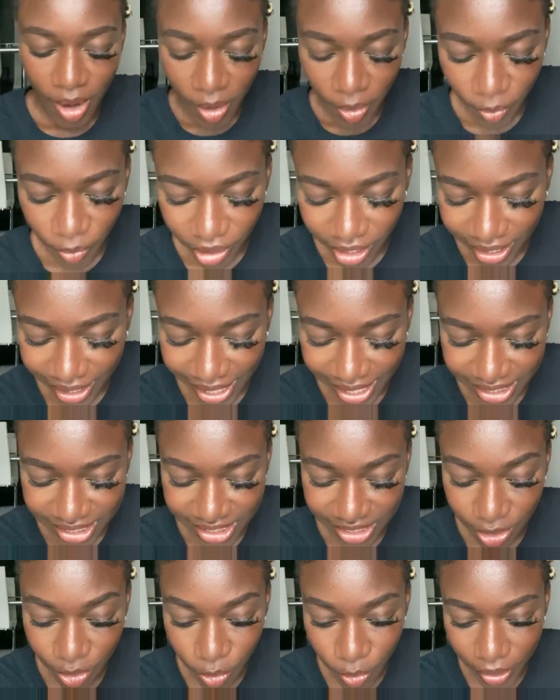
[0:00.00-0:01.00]
One
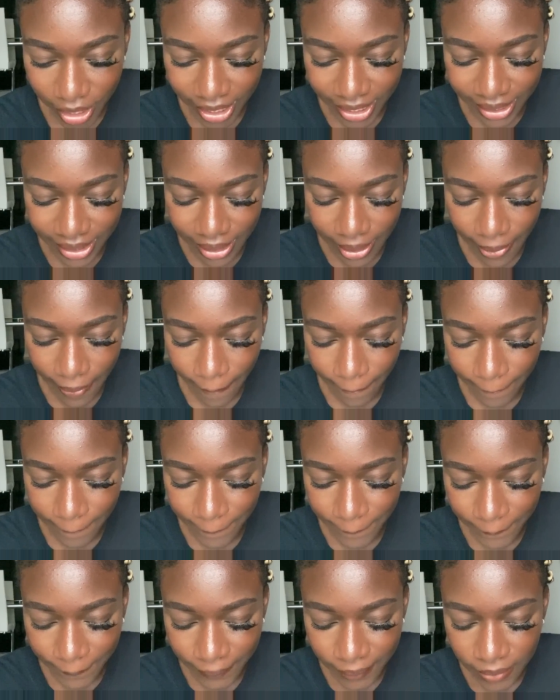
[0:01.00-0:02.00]
last queen.
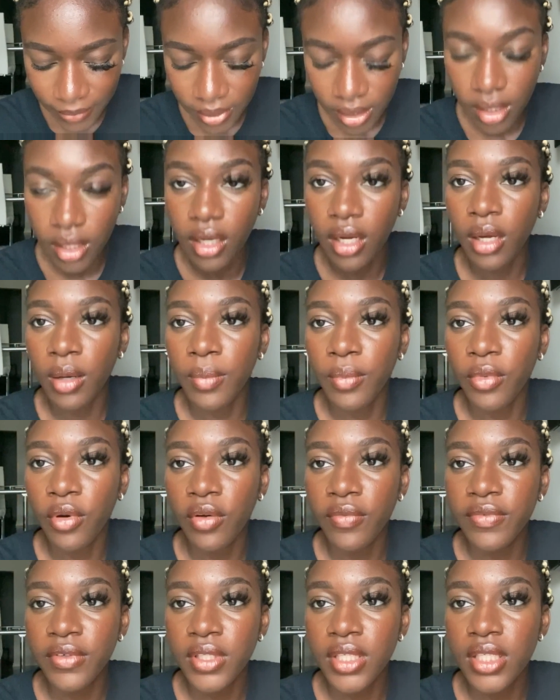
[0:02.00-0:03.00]

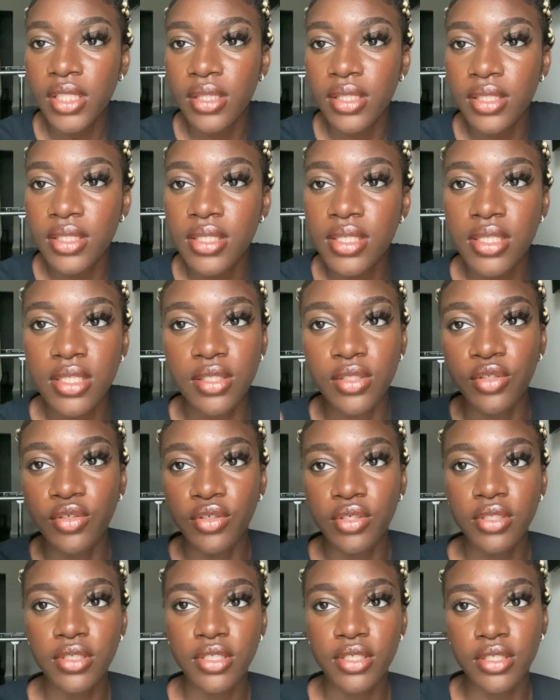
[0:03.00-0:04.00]
Hopefully this
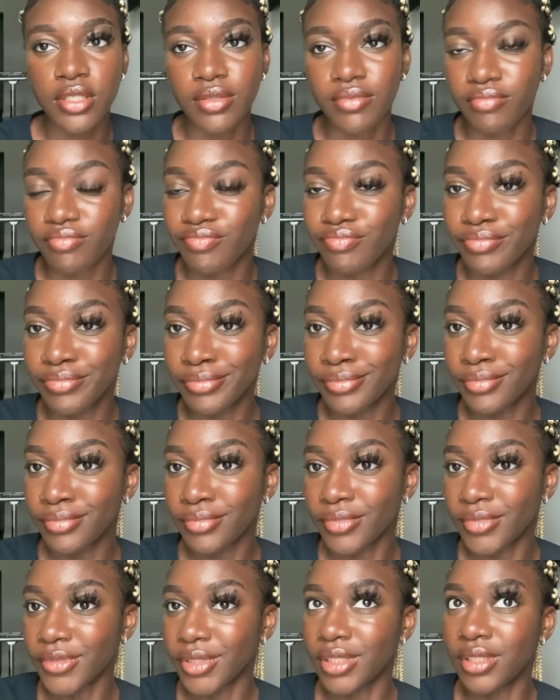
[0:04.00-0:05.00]
looks
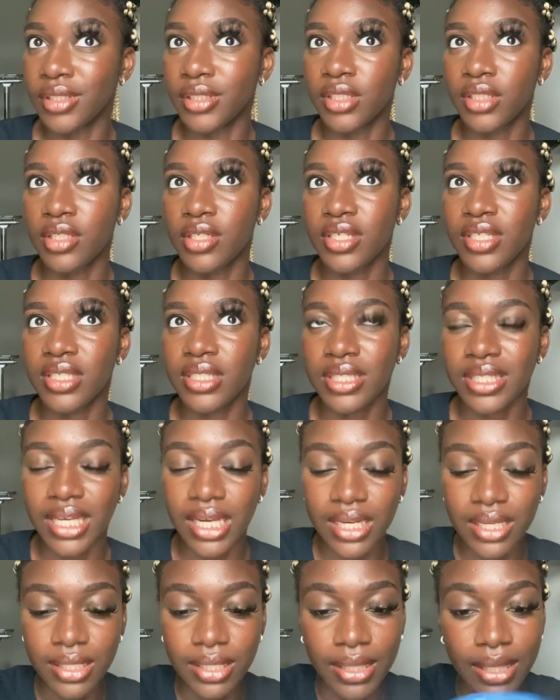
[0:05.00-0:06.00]
good, because it's
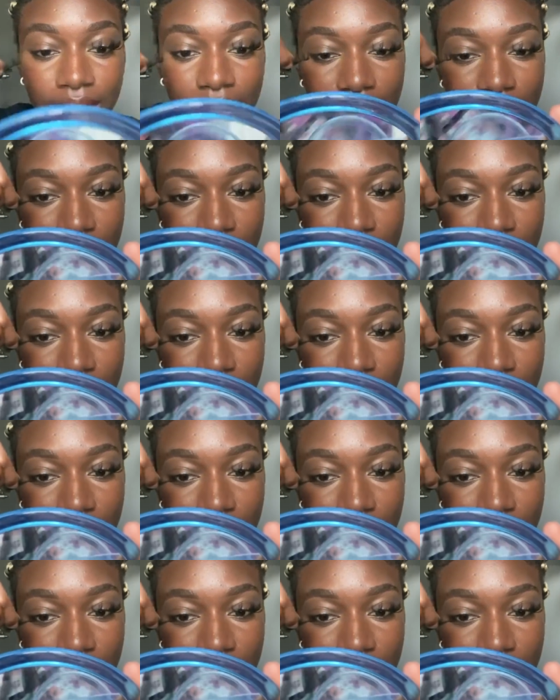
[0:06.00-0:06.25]
kind of like,